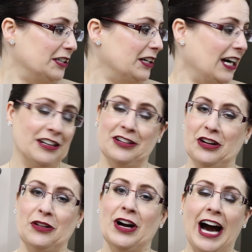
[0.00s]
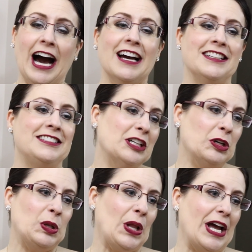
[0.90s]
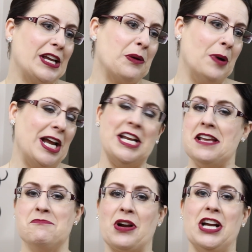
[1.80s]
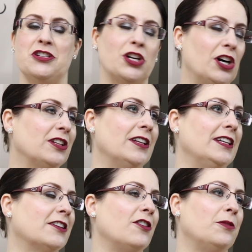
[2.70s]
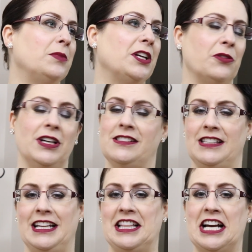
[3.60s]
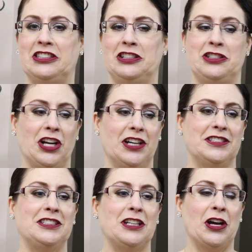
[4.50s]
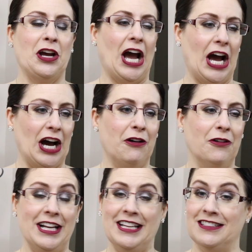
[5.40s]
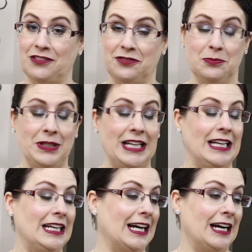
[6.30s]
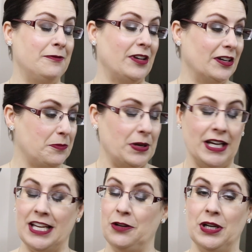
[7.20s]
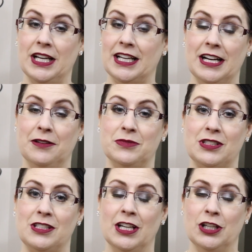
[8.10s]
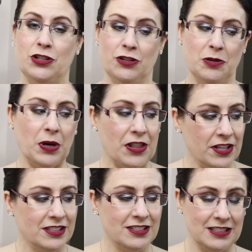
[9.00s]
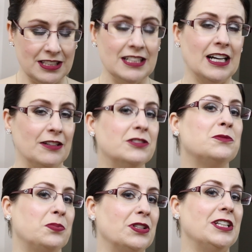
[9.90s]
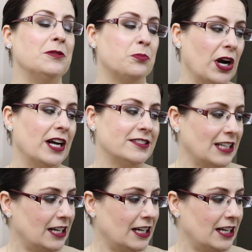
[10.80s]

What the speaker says: I don't know. I still like my name brand chocolate. Call me crazy. That's just how it is for me. I'm very picky when it comes to it, but I was pretty impressed.